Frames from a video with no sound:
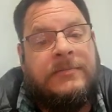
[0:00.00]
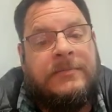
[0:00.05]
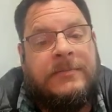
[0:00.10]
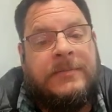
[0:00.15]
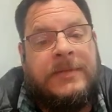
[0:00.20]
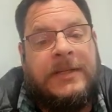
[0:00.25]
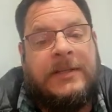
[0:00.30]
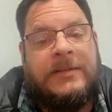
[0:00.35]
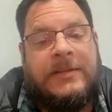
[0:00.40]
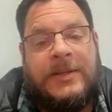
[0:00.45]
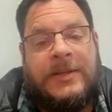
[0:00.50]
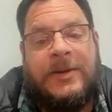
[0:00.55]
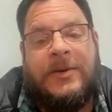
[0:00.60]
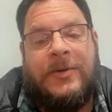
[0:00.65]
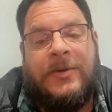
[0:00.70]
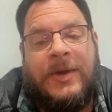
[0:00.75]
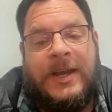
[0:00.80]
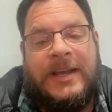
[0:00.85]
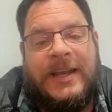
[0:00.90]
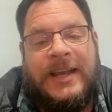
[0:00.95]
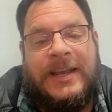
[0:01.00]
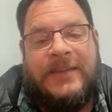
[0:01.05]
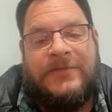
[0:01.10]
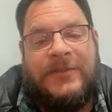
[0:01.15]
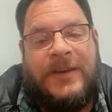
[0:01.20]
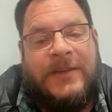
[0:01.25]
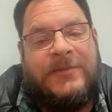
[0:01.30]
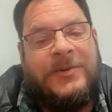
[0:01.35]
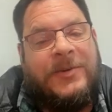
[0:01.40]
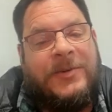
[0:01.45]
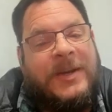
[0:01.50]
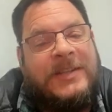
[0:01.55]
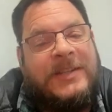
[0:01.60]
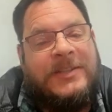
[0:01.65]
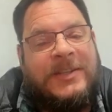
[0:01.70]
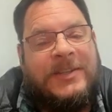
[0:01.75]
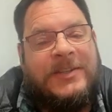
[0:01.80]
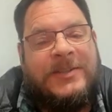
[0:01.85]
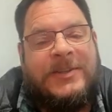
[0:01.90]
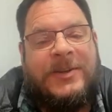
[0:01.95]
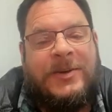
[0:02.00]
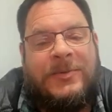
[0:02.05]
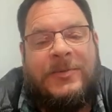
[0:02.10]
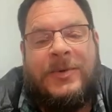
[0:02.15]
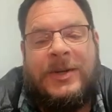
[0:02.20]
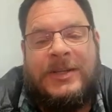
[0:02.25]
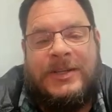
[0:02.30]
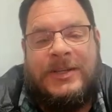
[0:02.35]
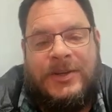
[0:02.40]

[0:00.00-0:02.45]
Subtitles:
Yes, I have questions on what